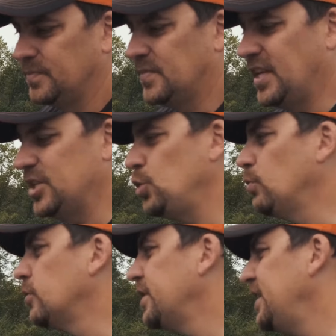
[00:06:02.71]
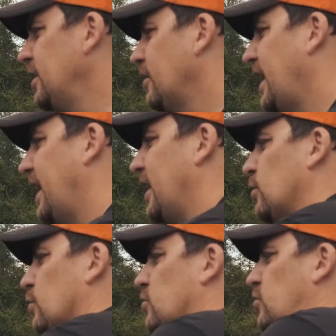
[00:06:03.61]
that you will hear
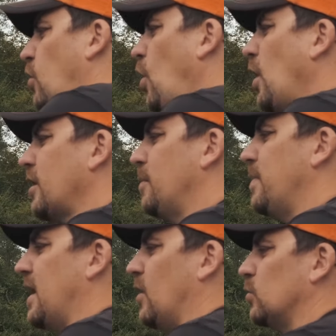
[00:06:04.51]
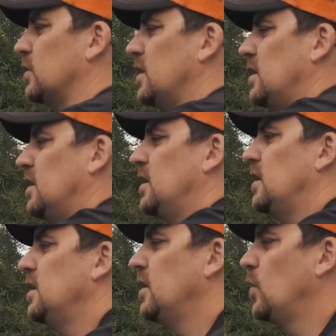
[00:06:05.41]
anglers talk about
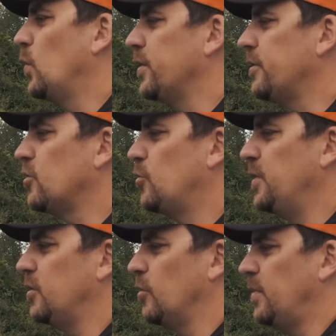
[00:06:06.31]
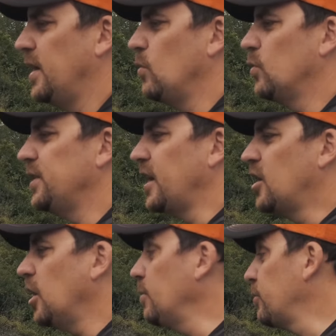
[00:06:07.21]
with the spinner bait when they
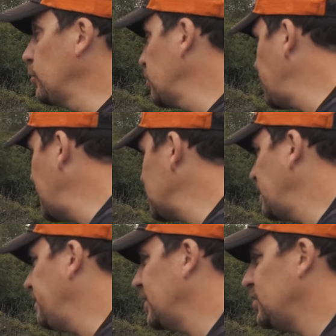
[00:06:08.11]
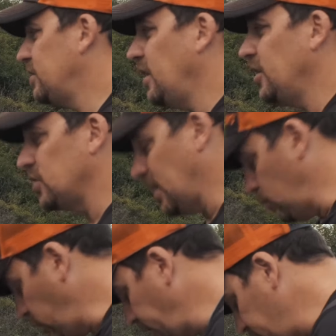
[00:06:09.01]
come through, especially vegetation. I'm
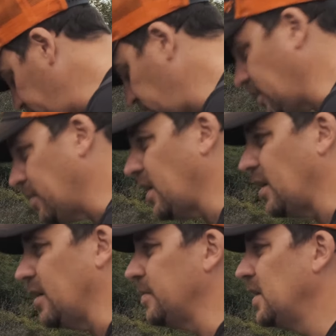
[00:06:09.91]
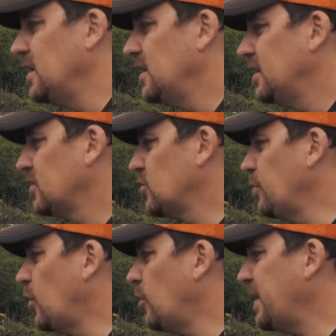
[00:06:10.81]
working some um,
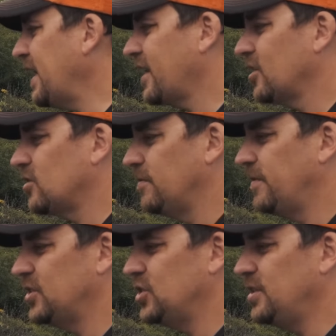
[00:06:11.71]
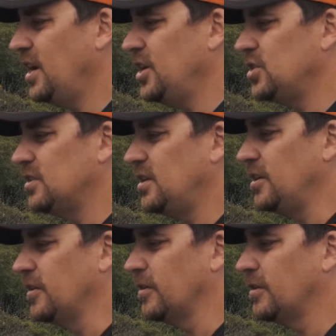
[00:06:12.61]
small pockets of vegetation
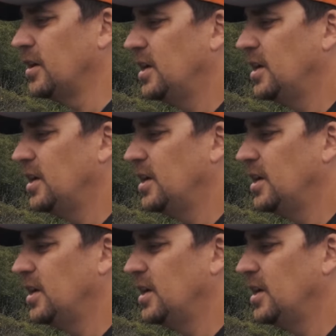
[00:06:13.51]
here.